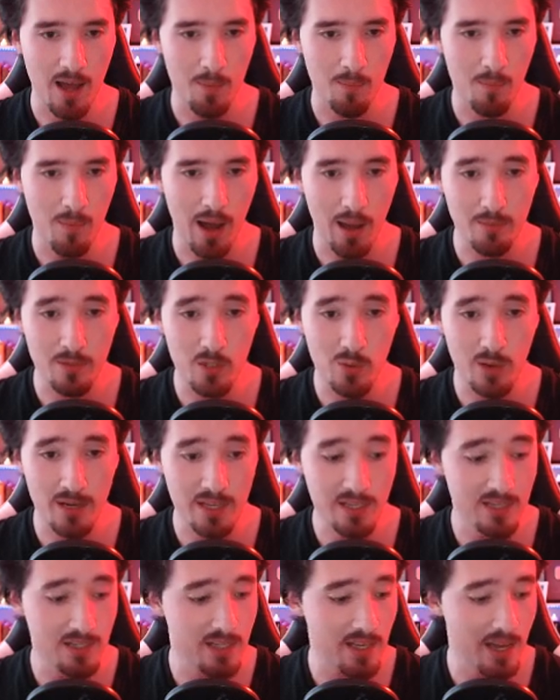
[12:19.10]
I'm
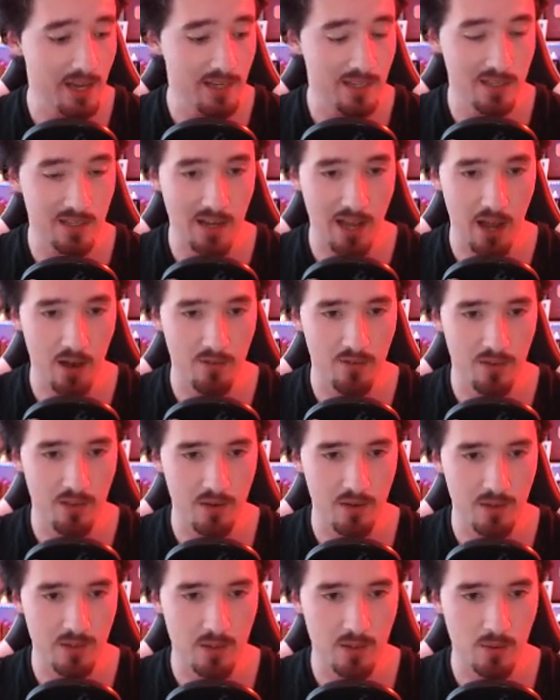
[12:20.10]
26 now, for
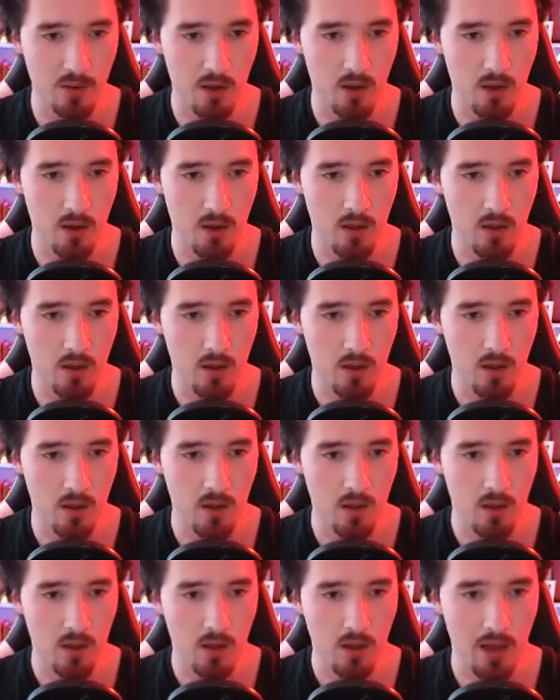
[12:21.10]
those who are
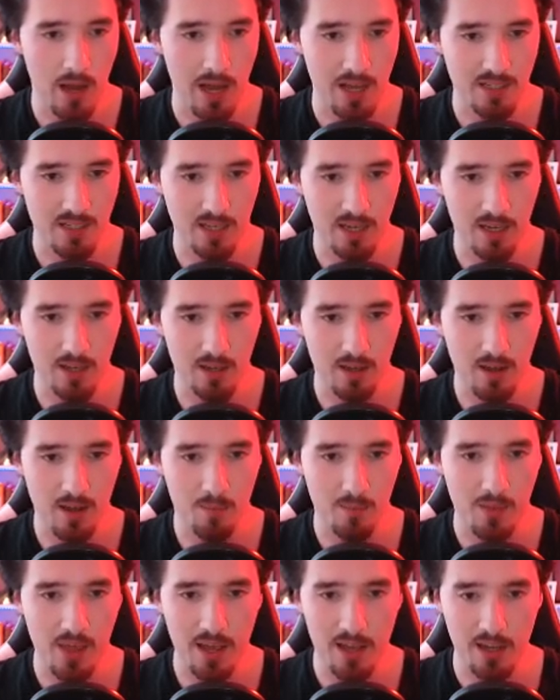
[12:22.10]
asking.
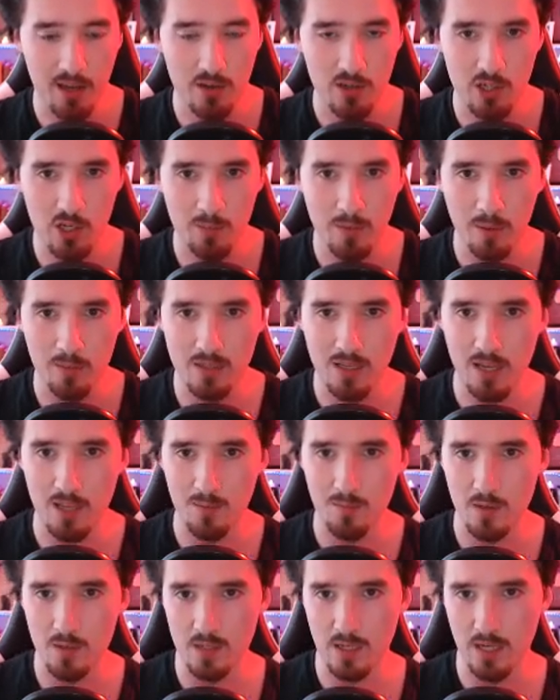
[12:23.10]
There you go. You should be able to hear the
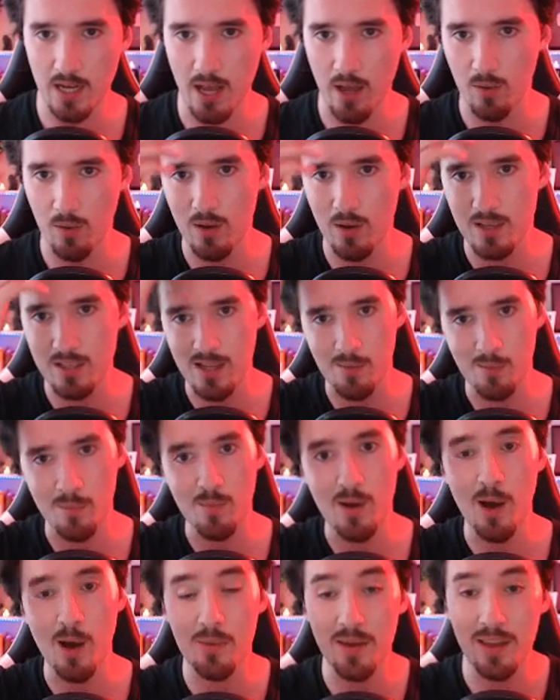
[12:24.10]
music now as I'm
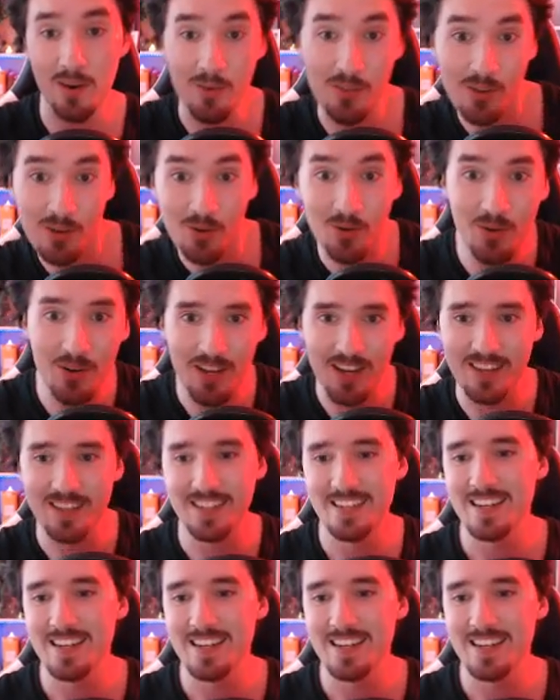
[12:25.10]
up here in the corner.